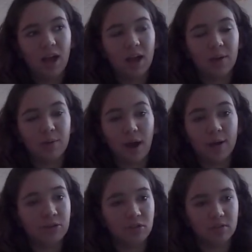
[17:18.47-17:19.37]
it, I
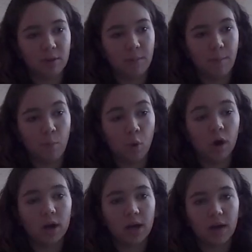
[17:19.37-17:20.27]
was just
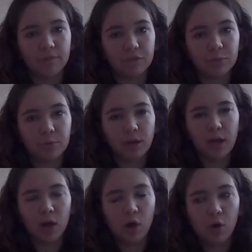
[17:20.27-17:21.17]
more uncomfortable
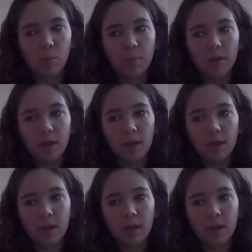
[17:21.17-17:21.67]
at home